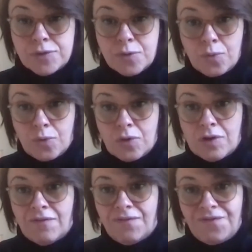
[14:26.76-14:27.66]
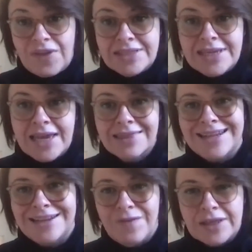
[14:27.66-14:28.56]
So
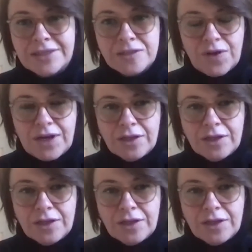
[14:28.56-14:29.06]
fintech that advances